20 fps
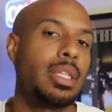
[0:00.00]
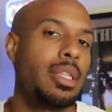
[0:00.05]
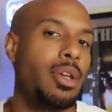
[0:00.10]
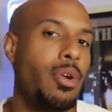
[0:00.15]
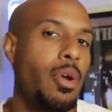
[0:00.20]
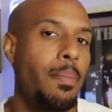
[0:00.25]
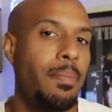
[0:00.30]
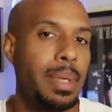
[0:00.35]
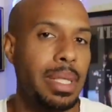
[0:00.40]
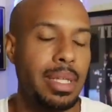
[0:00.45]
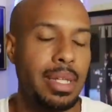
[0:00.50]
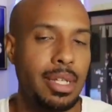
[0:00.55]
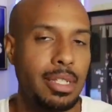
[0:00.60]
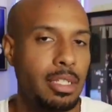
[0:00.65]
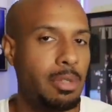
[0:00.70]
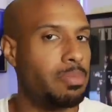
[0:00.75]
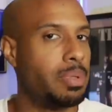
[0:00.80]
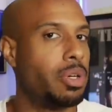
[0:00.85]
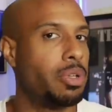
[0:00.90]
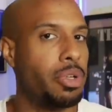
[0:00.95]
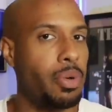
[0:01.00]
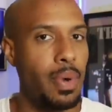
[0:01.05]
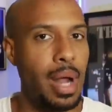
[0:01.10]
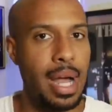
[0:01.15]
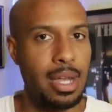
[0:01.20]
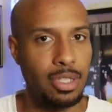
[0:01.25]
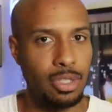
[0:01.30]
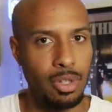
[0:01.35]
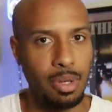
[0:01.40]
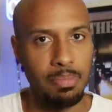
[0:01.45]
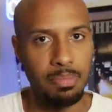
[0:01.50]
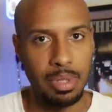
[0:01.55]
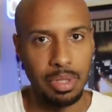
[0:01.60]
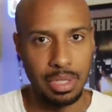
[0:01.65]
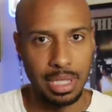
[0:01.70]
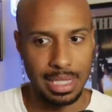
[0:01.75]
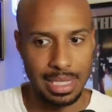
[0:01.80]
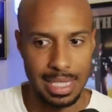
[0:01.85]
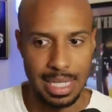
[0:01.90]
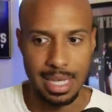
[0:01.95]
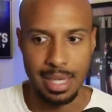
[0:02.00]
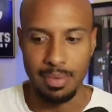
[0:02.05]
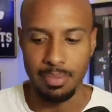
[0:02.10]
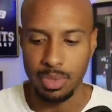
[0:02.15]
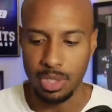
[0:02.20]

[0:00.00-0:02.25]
at their ability to build a roster and build a team?